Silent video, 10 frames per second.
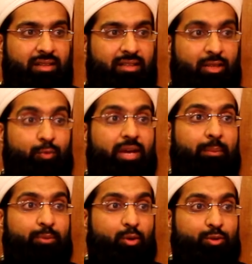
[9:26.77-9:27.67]
that we
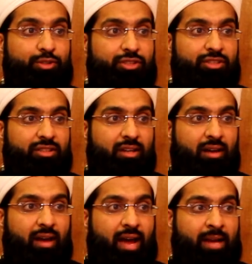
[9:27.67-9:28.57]
approach.
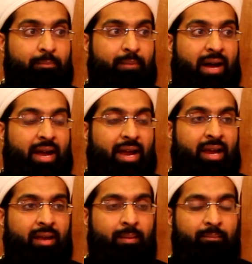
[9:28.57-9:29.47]
And
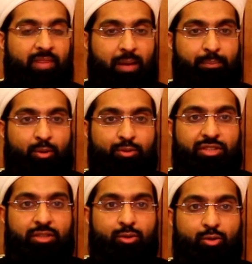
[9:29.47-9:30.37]
by
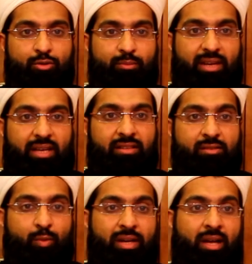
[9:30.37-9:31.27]
approaching those means,
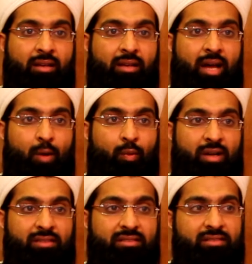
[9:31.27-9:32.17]
when Allah
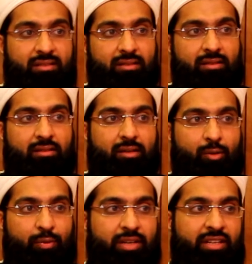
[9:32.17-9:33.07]
wants,
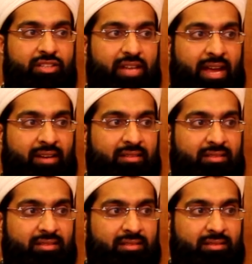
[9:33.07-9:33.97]
we reach
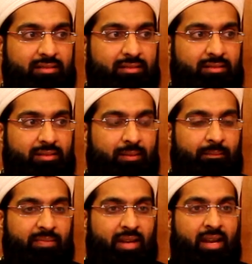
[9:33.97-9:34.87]
ends.
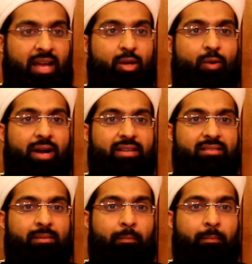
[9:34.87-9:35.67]
Likewise,